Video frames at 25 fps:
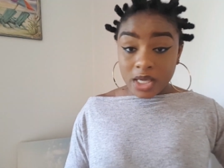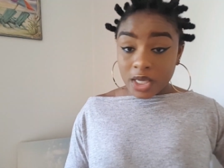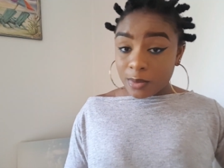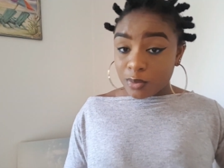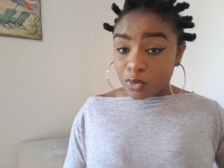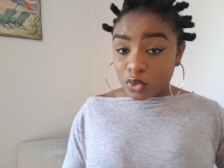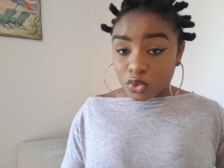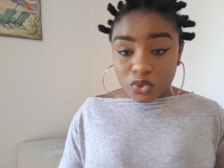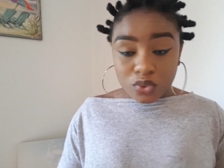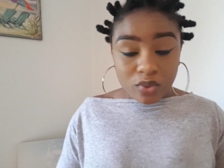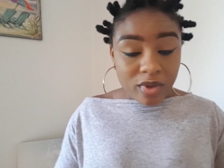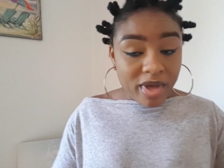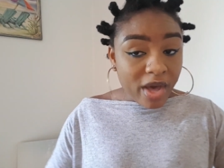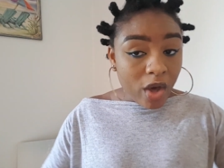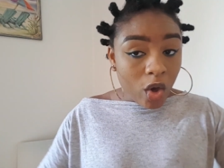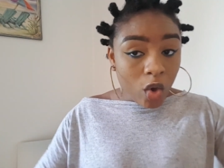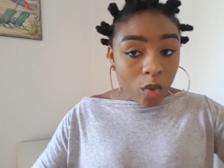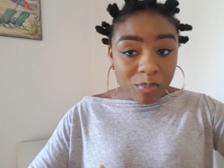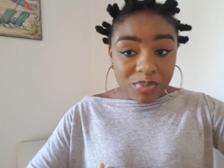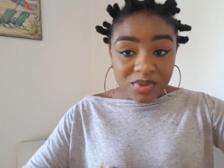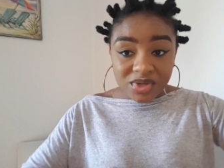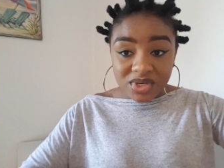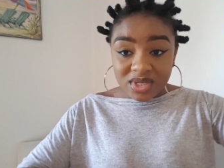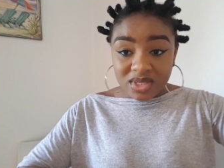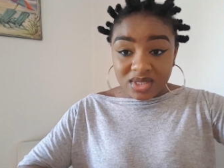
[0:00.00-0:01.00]
able to
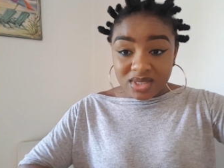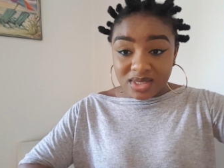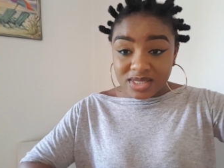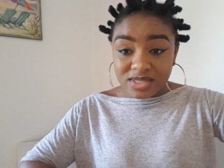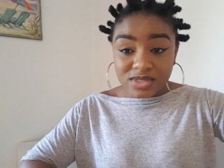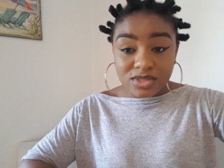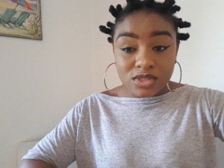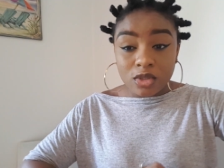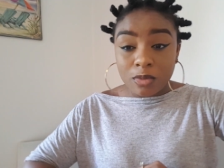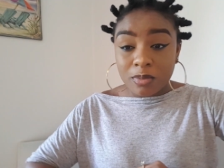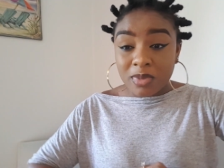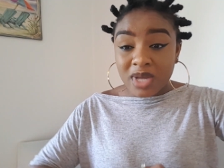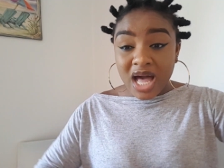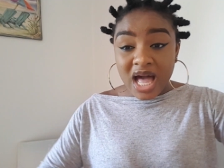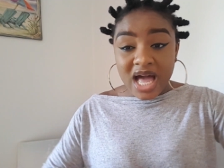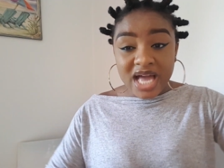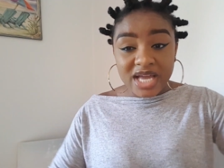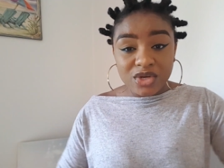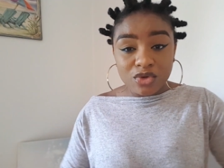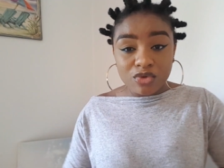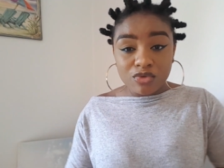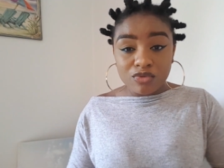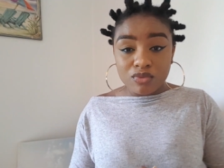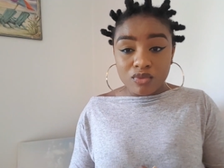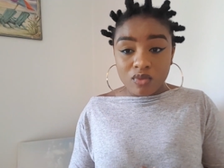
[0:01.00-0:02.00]
help in in some
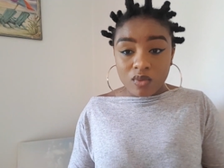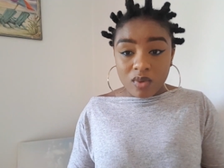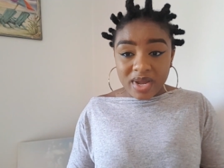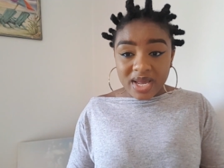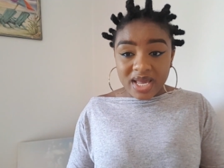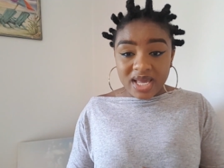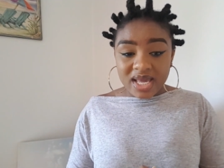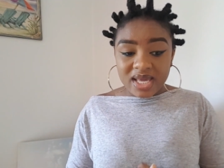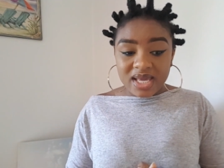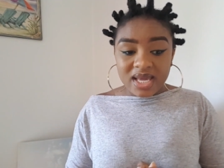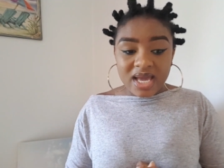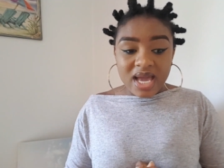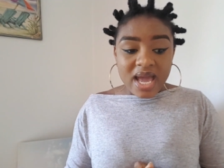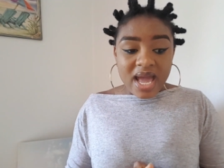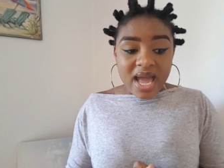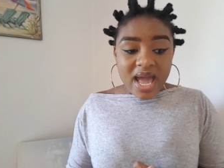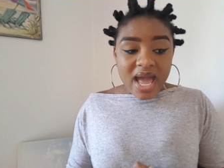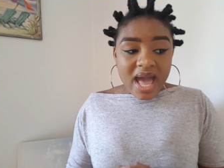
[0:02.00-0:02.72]
kind of way